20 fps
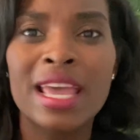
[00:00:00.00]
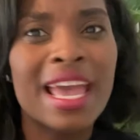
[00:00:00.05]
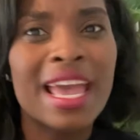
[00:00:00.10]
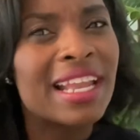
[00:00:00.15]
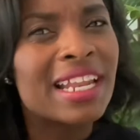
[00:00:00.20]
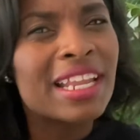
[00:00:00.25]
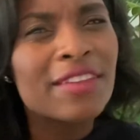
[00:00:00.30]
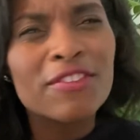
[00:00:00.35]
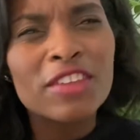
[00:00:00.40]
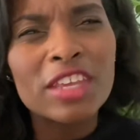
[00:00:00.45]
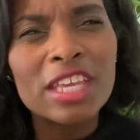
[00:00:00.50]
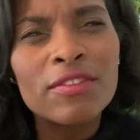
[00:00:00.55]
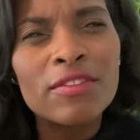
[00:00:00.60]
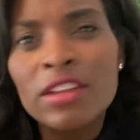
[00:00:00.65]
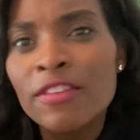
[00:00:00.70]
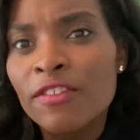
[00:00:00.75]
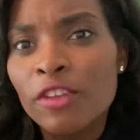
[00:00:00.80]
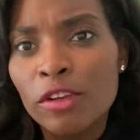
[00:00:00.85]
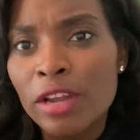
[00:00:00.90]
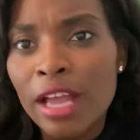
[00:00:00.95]
And even
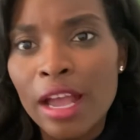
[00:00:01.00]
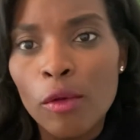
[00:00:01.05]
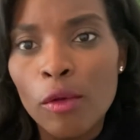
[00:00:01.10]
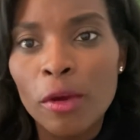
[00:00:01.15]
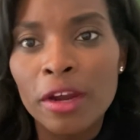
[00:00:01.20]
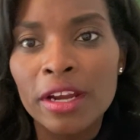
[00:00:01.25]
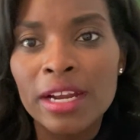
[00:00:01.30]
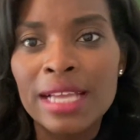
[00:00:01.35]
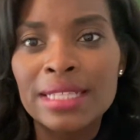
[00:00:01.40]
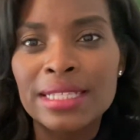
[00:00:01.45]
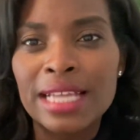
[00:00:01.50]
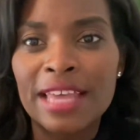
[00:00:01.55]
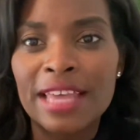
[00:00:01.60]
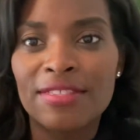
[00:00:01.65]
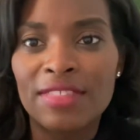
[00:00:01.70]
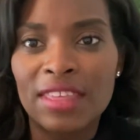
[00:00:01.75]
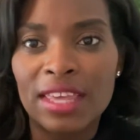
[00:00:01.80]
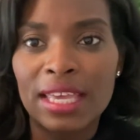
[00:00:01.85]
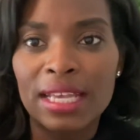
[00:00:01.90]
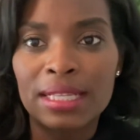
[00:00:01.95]
if you're not organized, I
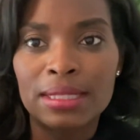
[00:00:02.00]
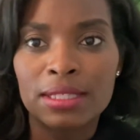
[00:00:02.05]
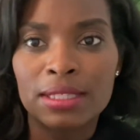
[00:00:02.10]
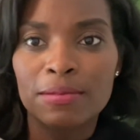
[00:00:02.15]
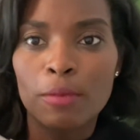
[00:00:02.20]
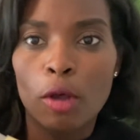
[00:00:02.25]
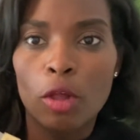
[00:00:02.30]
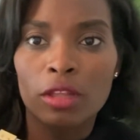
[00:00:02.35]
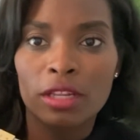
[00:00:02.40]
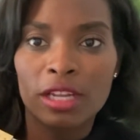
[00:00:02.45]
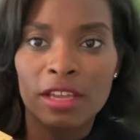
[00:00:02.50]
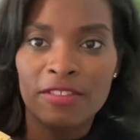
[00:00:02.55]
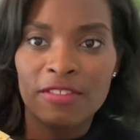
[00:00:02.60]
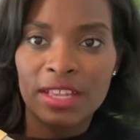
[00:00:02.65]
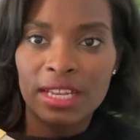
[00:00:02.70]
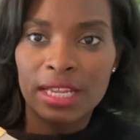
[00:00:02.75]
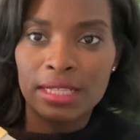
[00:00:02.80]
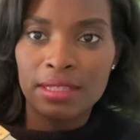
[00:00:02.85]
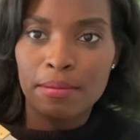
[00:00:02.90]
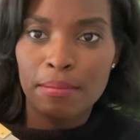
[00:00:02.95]
think it's small enough that
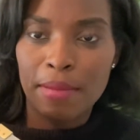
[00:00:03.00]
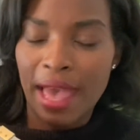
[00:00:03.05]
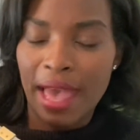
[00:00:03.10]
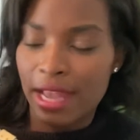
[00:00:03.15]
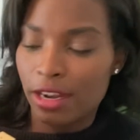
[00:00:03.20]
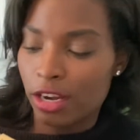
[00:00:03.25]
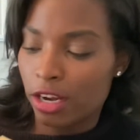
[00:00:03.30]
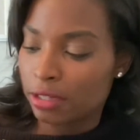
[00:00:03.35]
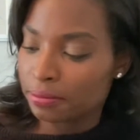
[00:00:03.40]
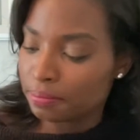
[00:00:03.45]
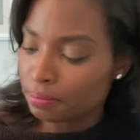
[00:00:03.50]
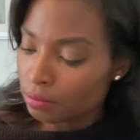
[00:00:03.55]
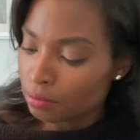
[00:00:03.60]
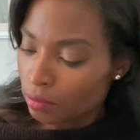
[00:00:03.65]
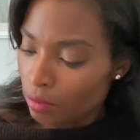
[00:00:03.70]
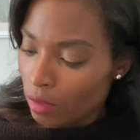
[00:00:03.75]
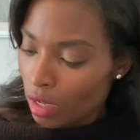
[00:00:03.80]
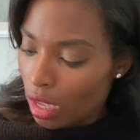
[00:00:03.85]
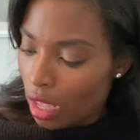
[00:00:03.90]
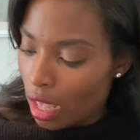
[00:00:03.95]
it doesn't matter.
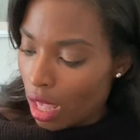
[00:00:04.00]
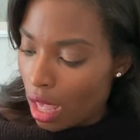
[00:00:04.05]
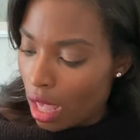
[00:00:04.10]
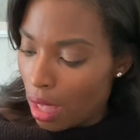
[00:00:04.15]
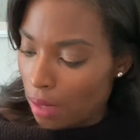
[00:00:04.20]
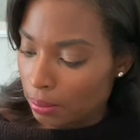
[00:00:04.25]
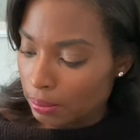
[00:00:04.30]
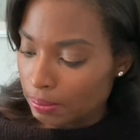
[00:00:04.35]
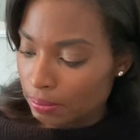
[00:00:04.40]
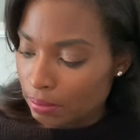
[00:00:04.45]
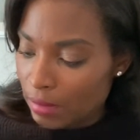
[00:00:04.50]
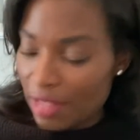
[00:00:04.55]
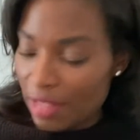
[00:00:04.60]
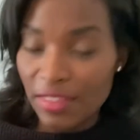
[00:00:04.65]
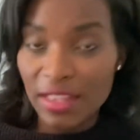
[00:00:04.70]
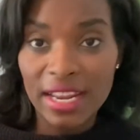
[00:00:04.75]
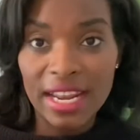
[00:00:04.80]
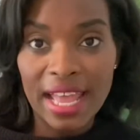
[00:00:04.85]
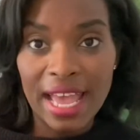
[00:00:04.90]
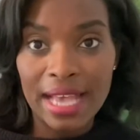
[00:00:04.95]
And
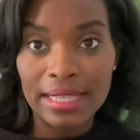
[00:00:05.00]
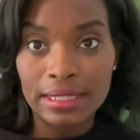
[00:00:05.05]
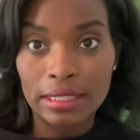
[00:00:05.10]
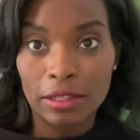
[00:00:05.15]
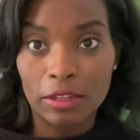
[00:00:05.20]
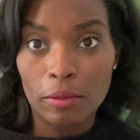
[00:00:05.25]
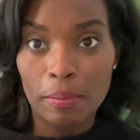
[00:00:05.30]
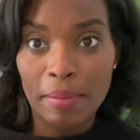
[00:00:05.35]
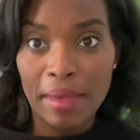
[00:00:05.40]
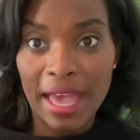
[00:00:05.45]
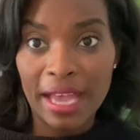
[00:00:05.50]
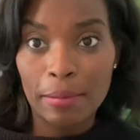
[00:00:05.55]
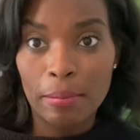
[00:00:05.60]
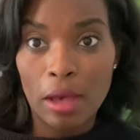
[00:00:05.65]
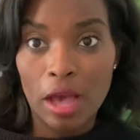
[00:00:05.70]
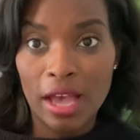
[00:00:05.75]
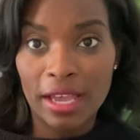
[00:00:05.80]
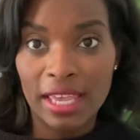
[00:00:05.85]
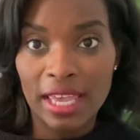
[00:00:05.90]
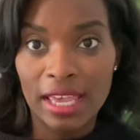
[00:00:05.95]
then it has a little back
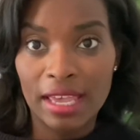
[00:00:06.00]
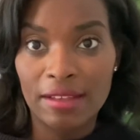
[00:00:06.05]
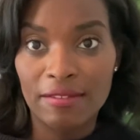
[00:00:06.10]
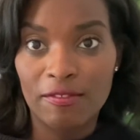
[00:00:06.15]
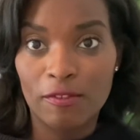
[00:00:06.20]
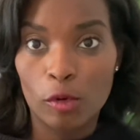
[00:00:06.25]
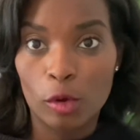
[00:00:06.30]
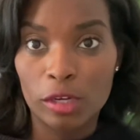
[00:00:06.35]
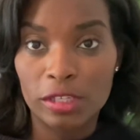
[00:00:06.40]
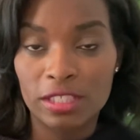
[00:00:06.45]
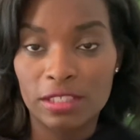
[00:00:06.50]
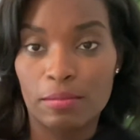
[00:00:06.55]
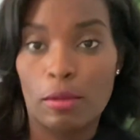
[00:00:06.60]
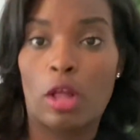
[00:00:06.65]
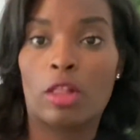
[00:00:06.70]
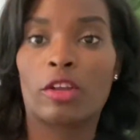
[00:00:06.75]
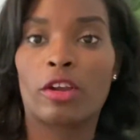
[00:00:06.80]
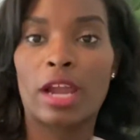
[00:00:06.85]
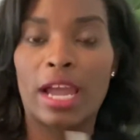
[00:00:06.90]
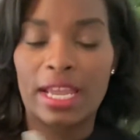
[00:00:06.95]
pocket for
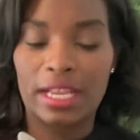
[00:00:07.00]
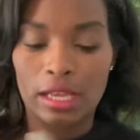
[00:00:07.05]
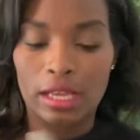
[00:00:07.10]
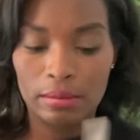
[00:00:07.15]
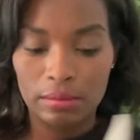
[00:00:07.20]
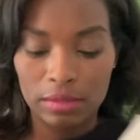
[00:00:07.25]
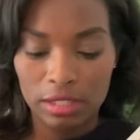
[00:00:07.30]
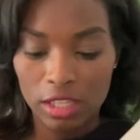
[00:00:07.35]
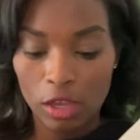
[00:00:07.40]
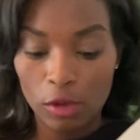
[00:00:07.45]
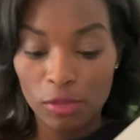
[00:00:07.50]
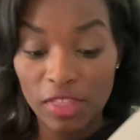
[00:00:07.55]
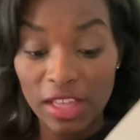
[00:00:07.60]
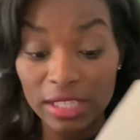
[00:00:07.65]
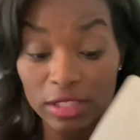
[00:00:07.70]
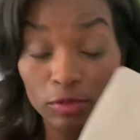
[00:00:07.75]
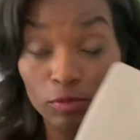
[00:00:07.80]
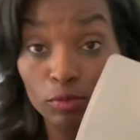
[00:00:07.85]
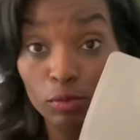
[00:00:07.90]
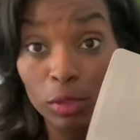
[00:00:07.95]
smaller items. So
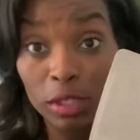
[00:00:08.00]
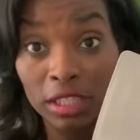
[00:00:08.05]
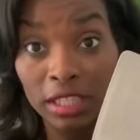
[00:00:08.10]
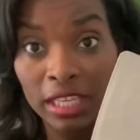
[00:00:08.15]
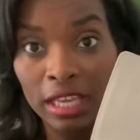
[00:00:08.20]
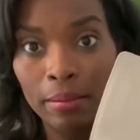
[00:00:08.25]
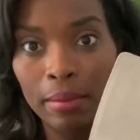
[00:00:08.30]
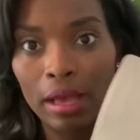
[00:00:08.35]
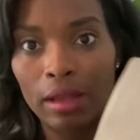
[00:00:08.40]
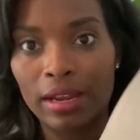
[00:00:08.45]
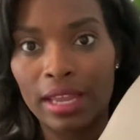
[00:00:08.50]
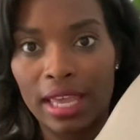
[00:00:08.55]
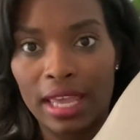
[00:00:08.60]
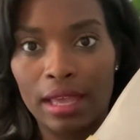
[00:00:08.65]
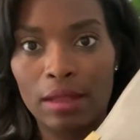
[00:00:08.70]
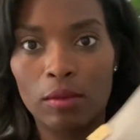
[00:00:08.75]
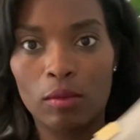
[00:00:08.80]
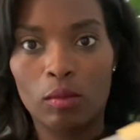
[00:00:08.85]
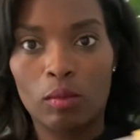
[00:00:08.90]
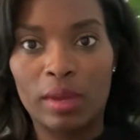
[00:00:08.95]
that's really about
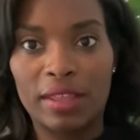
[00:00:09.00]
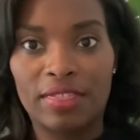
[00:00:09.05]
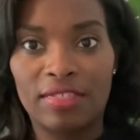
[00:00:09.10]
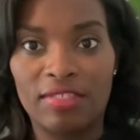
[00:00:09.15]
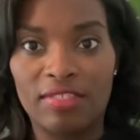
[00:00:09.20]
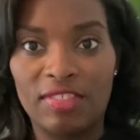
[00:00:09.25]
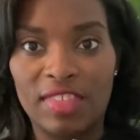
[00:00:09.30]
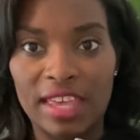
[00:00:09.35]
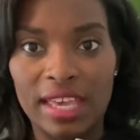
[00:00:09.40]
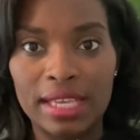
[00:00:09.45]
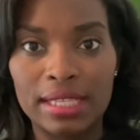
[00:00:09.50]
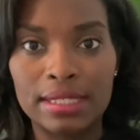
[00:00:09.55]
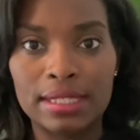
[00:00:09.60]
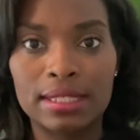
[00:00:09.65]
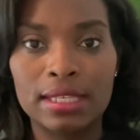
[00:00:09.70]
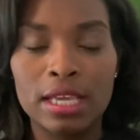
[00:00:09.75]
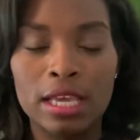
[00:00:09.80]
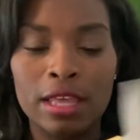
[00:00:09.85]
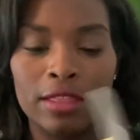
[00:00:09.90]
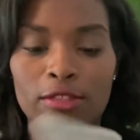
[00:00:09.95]
it with this.
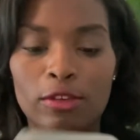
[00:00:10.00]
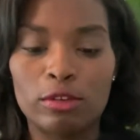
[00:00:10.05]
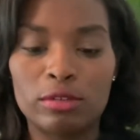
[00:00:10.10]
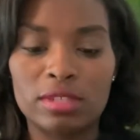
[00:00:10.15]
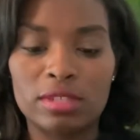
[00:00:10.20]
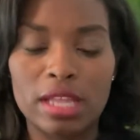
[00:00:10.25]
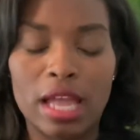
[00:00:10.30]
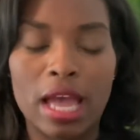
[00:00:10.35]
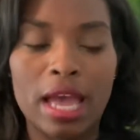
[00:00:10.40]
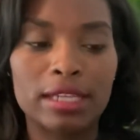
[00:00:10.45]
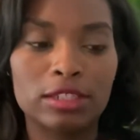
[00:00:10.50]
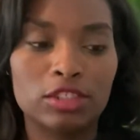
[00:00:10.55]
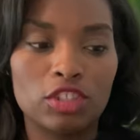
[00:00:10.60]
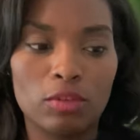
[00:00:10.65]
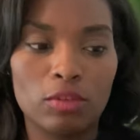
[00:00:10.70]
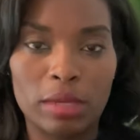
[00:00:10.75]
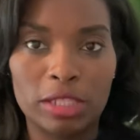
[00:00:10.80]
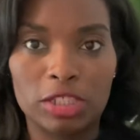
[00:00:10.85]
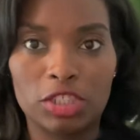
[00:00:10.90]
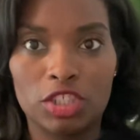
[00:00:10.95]
There's not too
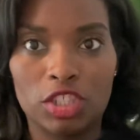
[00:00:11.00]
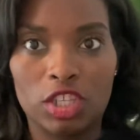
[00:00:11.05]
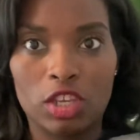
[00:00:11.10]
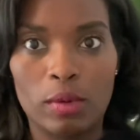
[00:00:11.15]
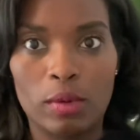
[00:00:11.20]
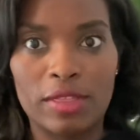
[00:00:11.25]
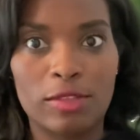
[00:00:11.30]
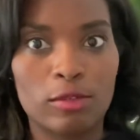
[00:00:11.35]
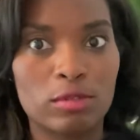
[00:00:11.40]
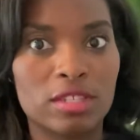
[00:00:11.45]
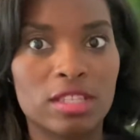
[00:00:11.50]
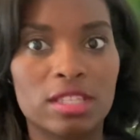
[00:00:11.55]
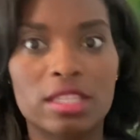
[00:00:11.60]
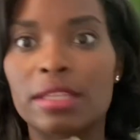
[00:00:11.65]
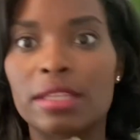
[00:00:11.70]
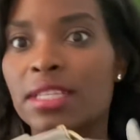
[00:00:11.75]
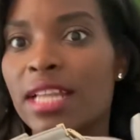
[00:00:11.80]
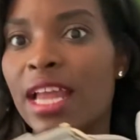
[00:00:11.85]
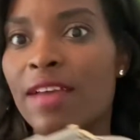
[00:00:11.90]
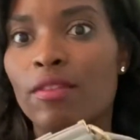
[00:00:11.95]
much to it. It
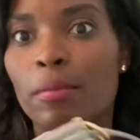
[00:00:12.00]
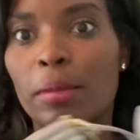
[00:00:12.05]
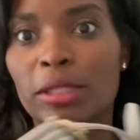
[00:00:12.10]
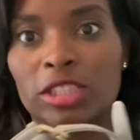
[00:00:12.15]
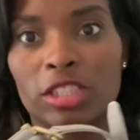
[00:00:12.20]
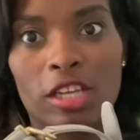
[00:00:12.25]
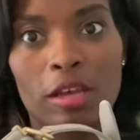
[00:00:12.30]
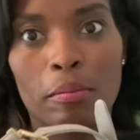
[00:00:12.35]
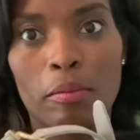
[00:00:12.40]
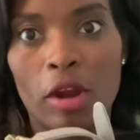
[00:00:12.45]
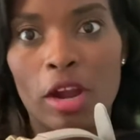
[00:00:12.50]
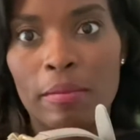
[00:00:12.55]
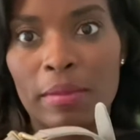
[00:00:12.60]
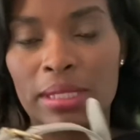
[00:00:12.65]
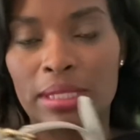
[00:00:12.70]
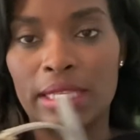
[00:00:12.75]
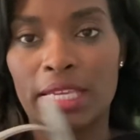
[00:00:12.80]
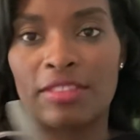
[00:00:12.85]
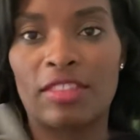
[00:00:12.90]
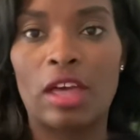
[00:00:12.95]
doesn't have a bunch of
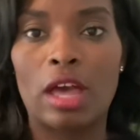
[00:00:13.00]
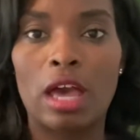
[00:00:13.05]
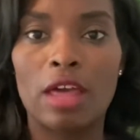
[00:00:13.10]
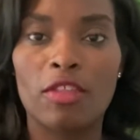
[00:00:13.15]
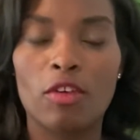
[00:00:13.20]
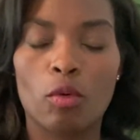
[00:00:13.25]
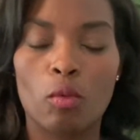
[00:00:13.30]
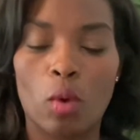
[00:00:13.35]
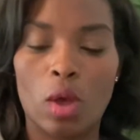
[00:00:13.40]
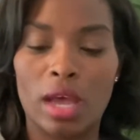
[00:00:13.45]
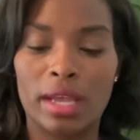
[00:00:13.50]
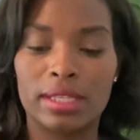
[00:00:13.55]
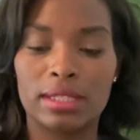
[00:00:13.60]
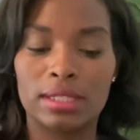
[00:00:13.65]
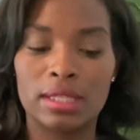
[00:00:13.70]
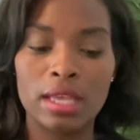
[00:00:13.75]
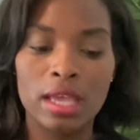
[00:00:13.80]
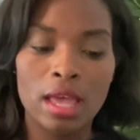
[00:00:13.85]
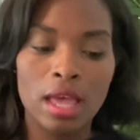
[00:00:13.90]
compartments like the other one.